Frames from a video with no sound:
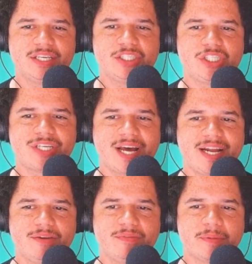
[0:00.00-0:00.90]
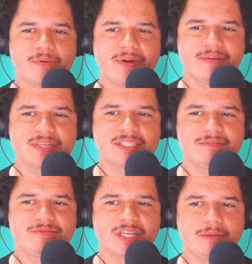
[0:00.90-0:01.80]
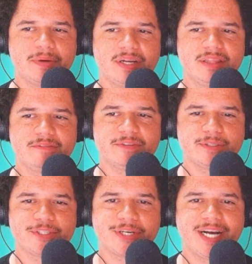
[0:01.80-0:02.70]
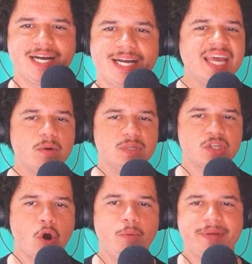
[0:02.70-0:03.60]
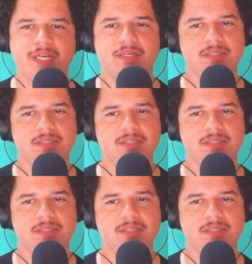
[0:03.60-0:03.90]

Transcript: shot out from the crevice and fell upon the vulture eye. It was open,